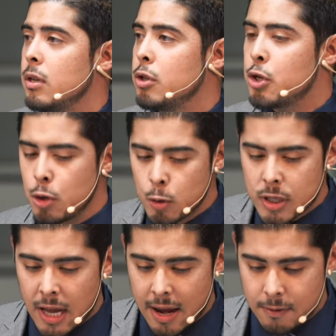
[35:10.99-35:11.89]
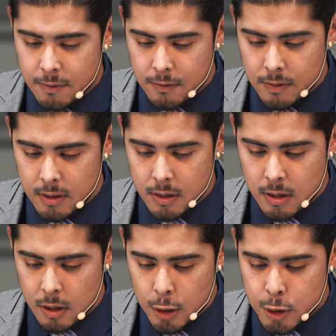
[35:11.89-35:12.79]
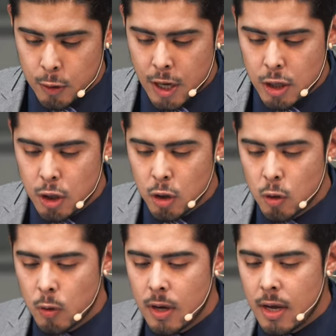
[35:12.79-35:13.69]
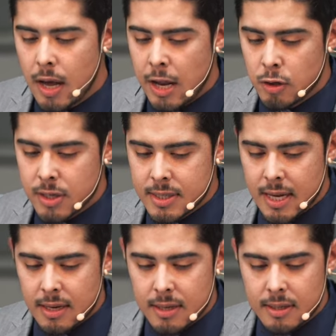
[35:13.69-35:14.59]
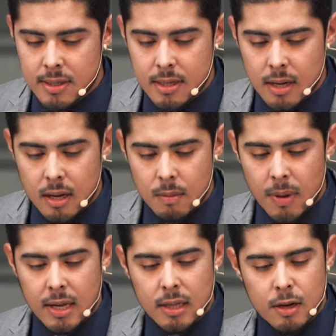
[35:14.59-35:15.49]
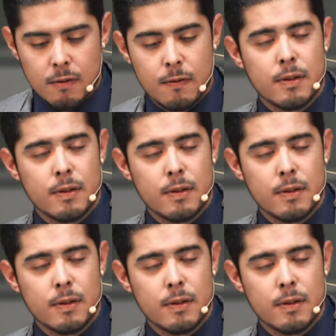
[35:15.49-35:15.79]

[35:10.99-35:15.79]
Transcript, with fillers: Choose life so that you and your descendants may live.